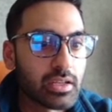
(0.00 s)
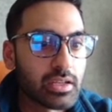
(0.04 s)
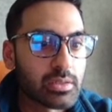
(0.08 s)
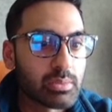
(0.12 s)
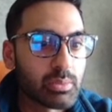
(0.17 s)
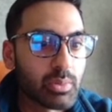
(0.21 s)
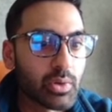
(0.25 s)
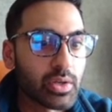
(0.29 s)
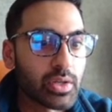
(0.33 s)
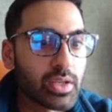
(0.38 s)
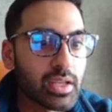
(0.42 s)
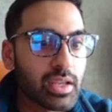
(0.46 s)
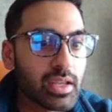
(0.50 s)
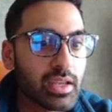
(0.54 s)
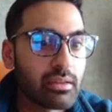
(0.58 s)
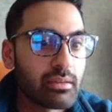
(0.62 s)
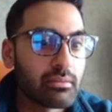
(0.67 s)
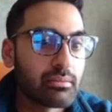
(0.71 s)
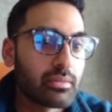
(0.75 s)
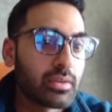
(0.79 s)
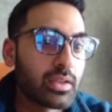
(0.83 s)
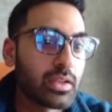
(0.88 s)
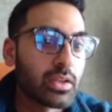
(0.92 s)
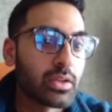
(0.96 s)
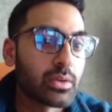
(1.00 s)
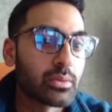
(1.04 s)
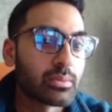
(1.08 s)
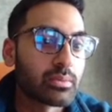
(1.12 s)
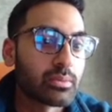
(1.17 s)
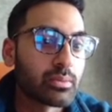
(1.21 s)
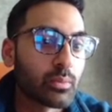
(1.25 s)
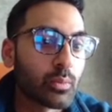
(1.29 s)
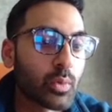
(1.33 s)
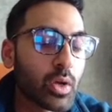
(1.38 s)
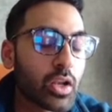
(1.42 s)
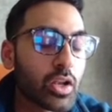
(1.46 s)
point,
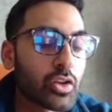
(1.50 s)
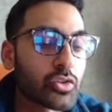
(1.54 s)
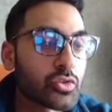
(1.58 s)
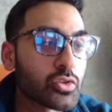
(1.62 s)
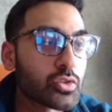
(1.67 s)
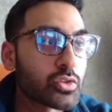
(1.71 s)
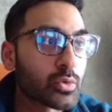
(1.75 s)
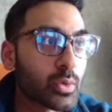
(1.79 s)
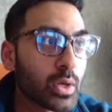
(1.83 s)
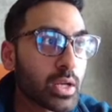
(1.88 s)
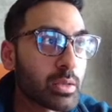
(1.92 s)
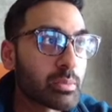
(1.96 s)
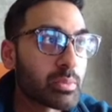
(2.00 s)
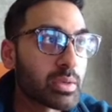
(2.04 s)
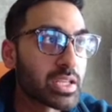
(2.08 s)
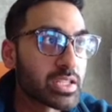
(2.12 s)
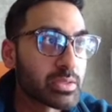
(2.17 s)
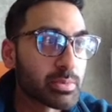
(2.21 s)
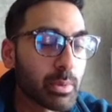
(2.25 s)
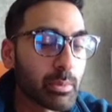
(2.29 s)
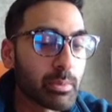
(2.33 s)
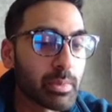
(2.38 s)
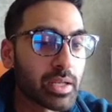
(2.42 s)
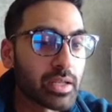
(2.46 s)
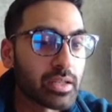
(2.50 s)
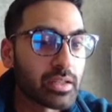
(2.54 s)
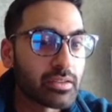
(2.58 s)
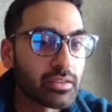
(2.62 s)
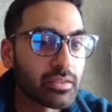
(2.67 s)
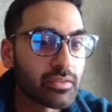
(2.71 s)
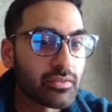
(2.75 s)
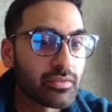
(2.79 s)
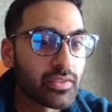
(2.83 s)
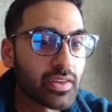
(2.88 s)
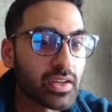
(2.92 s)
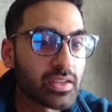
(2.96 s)
120 beats per minute
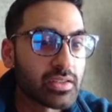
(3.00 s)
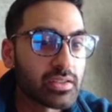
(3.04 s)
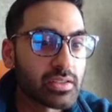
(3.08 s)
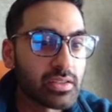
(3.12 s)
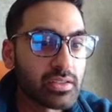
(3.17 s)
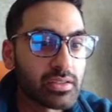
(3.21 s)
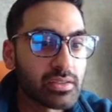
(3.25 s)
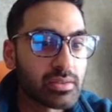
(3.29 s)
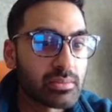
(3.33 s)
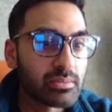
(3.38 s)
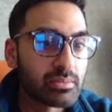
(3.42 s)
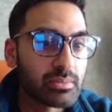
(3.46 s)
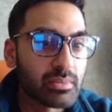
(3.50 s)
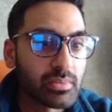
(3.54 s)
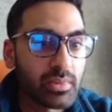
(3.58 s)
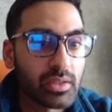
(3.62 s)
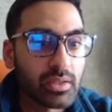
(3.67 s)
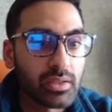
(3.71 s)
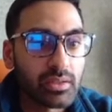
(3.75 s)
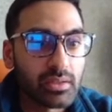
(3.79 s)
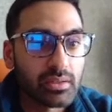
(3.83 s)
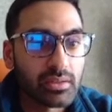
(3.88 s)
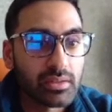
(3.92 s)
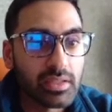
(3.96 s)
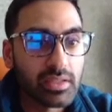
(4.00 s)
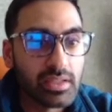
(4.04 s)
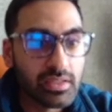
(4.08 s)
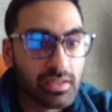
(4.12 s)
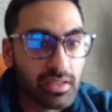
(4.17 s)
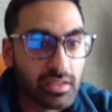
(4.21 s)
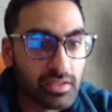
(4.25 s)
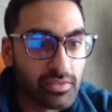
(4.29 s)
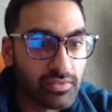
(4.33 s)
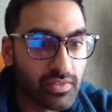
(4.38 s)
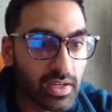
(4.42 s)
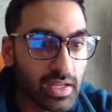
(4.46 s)
versus these
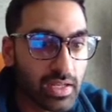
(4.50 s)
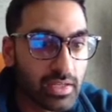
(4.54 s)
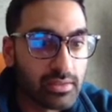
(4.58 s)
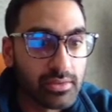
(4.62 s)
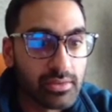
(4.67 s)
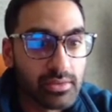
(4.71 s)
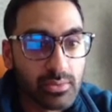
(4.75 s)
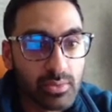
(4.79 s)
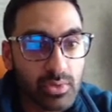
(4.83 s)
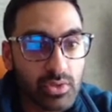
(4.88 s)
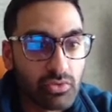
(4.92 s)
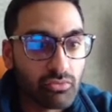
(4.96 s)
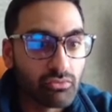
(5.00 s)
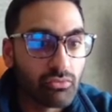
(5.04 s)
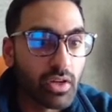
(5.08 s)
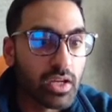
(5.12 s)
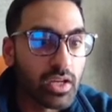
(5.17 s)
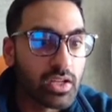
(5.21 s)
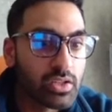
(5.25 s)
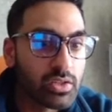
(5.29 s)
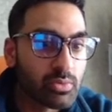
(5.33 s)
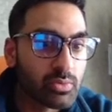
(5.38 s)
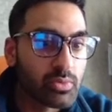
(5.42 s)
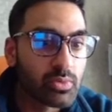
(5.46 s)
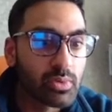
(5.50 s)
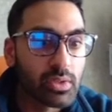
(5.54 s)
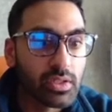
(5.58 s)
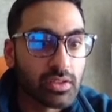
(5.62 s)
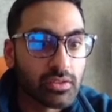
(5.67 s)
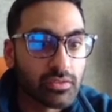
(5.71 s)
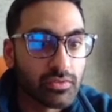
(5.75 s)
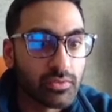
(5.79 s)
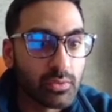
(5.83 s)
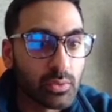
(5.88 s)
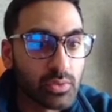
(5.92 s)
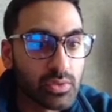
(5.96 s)
other values which range between
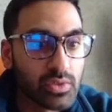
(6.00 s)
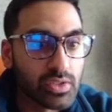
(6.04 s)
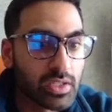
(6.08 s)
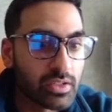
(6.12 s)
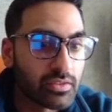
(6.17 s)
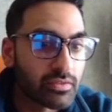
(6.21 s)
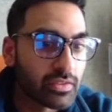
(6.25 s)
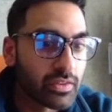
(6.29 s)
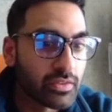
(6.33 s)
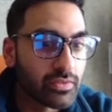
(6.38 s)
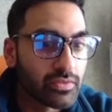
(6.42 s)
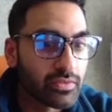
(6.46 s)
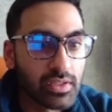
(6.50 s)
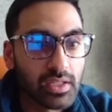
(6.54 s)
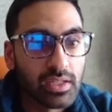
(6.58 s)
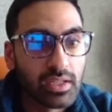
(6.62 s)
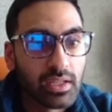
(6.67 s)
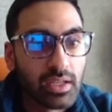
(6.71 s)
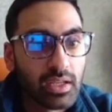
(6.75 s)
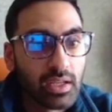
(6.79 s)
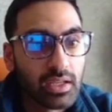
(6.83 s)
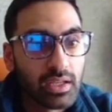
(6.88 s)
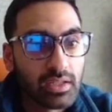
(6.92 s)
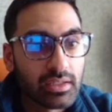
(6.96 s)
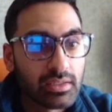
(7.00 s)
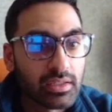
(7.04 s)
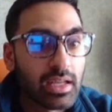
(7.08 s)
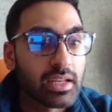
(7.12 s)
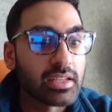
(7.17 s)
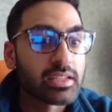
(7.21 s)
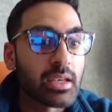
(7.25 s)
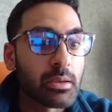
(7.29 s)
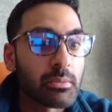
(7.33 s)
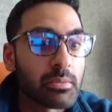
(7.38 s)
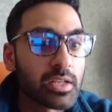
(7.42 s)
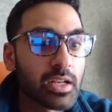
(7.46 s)
40 and 50. That
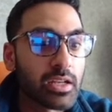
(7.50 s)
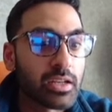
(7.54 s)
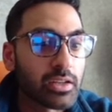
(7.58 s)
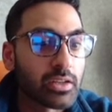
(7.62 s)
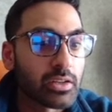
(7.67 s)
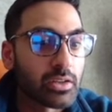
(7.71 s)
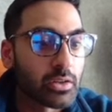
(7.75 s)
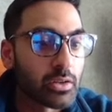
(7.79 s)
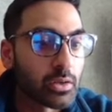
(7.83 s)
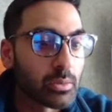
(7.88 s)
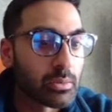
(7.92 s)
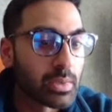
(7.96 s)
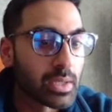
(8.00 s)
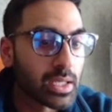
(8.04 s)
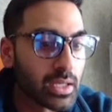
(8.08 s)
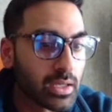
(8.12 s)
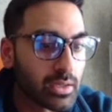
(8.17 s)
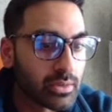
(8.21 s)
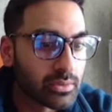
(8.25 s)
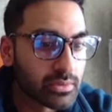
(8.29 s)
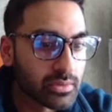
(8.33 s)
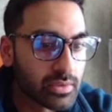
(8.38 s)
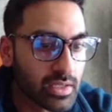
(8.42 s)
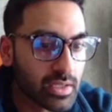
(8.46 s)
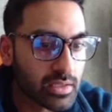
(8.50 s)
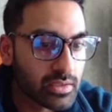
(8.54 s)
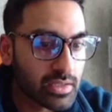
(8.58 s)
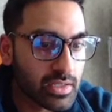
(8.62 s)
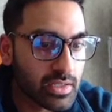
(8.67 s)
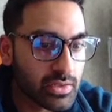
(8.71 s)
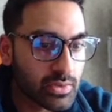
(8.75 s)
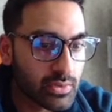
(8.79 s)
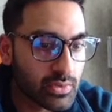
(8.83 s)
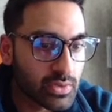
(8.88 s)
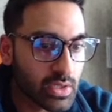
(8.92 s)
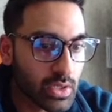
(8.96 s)
seems like an anomaly. Oh,
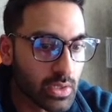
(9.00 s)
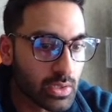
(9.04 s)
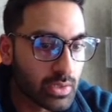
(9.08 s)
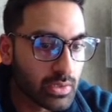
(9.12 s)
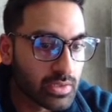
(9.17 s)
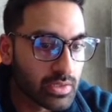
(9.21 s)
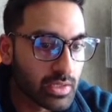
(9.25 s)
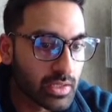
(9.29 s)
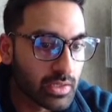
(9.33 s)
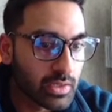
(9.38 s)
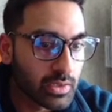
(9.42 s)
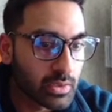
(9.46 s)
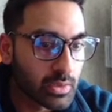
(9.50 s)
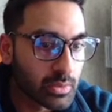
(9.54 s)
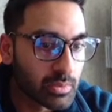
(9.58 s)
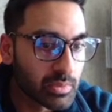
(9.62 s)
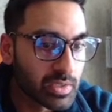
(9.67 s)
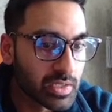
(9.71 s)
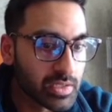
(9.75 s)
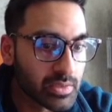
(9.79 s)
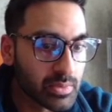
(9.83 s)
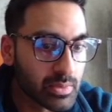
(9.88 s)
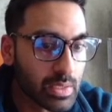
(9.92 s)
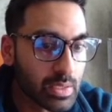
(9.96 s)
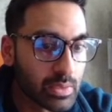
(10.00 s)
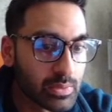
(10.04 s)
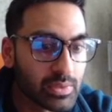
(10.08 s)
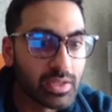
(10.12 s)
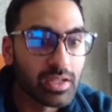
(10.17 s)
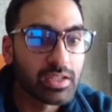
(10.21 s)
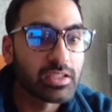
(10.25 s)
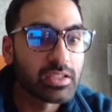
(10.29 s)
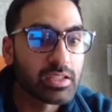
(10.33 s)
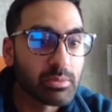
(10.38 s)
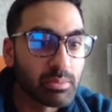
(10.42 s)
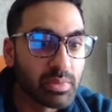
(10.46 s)
this also looks like an anomaly as well.
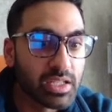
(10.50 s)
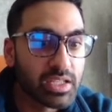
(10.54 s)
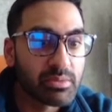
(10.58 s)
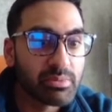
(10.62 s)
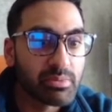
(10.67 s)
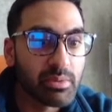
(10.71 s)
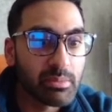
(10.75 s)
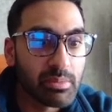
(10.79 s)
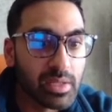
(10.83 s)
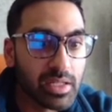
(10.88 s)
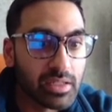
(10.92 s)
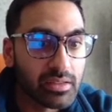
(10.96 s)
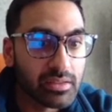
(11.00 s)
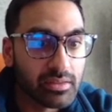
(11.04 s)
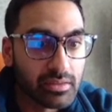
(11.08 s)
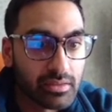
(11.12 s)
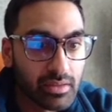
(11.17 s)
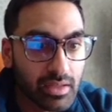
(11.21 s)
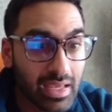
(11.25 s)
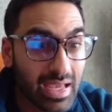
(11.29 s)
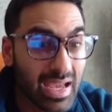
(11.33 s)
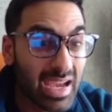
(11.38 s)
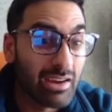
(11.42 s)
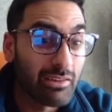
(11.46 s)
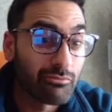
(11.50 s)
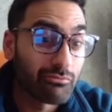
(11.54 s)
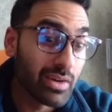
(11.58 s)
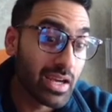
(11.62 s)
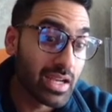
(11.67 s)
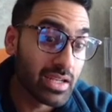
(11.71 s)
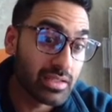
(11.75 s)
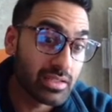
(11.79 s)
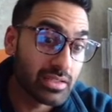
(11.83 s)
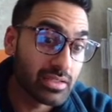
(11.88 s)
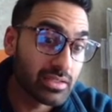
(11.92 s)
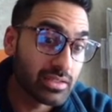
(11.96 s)
90 beats per minute at
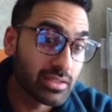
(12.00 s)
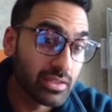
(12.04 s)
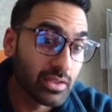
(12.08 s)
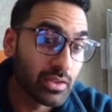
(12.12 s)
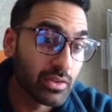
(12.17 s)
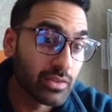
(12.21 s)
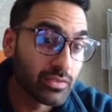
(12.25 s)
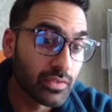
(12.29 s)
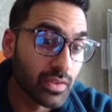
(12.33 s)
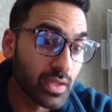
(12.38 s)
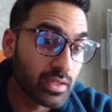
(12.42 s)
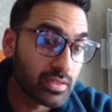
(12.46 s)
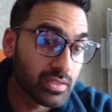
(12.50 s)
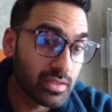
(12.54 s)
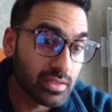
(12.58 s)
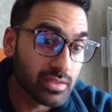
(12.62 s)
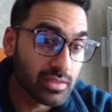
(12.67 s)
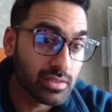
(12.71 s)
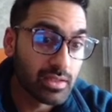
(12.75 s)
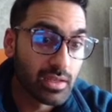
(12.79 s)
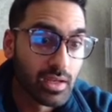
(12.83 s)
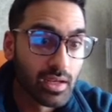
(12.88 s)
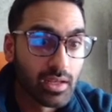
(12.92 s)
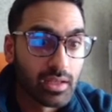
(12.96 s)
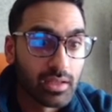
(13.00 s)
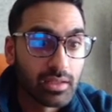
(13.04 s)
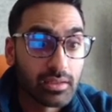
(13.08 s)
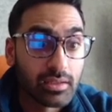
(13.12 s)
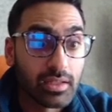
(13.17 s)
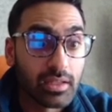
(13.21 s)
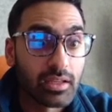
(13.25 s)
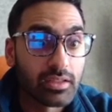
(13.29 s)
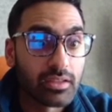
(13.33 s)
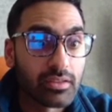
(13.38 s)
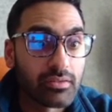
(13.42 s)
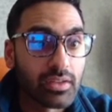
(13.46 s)
rest, versus the
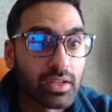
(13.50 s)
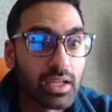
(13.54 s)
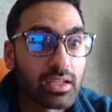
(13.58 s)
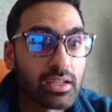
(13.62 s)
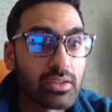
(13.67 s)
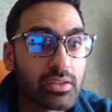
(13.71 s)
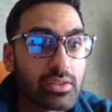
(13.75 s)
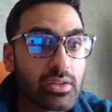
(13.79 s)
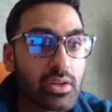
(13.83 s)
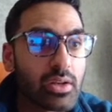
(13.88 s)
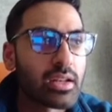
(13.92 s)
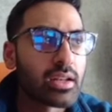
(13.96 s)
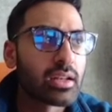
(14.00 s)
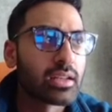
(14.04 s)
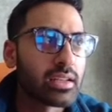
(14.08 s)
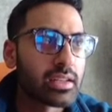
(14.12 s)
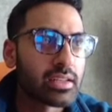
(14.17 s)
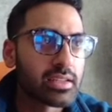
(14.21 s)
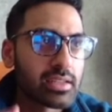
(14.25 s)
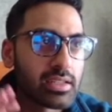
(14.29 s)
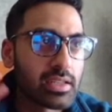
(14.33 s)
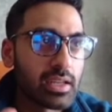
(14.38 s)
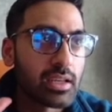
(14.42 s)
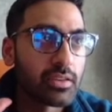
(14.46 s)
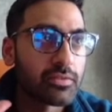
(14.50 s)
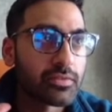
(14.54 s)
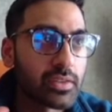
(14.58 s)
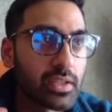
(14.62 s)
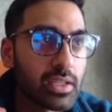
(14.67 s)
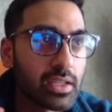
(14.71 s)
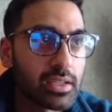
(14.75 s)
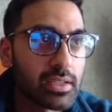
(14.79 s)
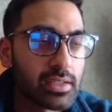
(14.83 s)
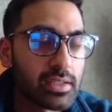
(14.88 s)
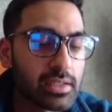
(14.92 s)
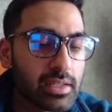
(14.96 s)
other values. So let's see if
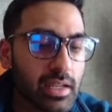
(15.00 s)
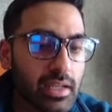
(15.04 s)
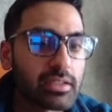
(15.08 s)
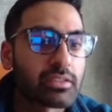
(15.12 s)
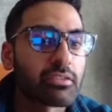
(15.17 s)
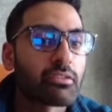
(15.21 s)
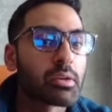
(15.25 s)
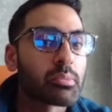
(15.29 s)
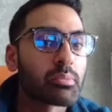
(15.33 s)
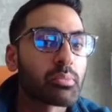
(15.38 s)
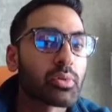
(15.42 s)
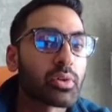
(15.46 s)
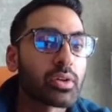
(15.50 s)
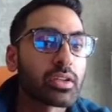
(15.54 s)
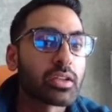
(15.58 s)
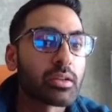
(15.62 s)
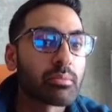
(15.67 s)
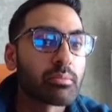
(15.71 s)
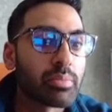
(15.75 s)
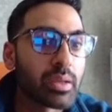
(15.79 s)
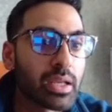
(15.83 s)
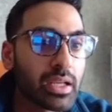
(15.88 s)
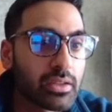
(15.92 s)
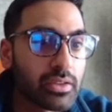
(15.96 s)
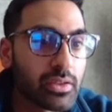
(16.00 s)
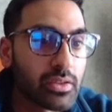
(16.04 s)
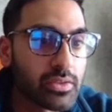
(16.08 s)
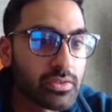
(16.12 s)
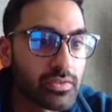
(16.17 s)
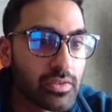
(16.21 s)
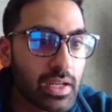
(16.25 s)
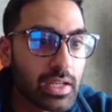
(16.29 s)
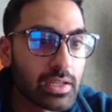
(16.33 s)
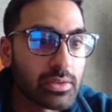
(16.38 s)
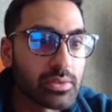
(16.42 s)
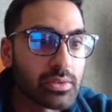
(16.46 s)
the detector endpoint can pick those
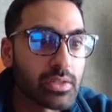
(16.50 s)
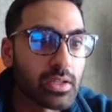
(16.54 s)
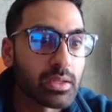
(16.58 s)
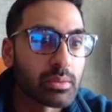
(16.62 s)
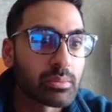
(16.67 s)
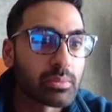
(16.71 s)
values up.